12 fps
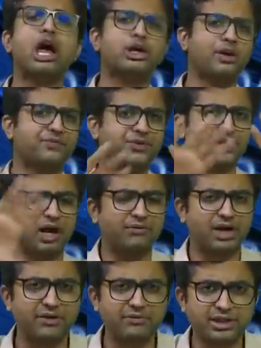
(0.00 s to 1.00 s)
have
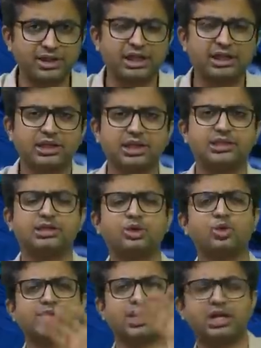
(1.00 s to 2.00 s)
covered everything in the
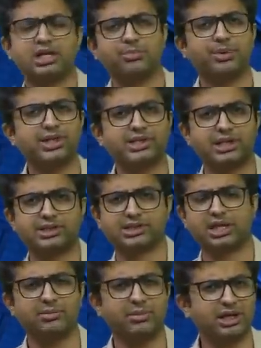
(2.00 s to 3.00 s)
institute's RTPs and
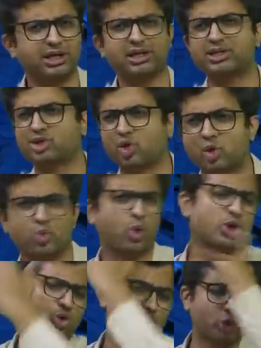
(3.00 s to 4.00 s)
study materials, you don't
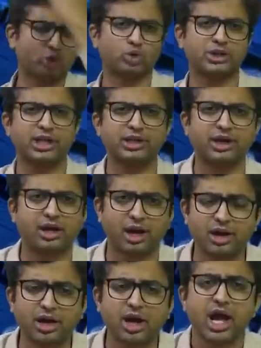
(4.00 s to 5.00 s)
want to go through the
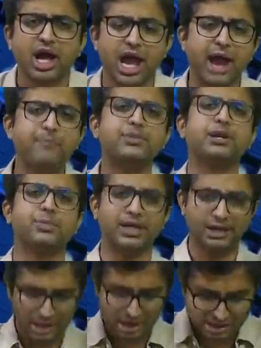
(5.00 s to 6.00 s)
entire
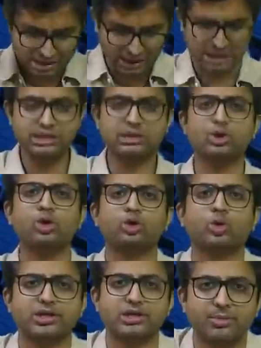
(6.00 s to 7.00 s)
MTP, just go to
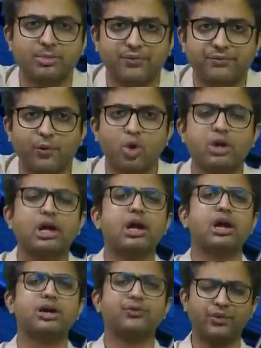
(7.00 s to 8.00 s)
question number 4,
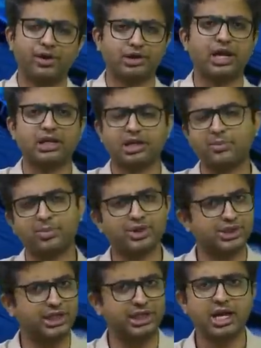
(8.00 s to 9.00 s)
refer that and
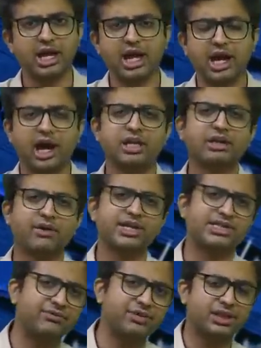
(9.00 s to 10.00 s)
proceed.
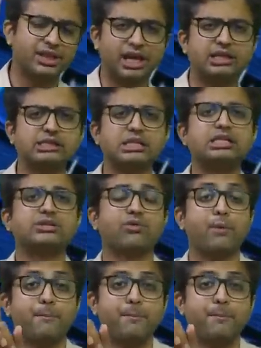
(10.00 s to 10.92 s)
Otherwise, everything else is from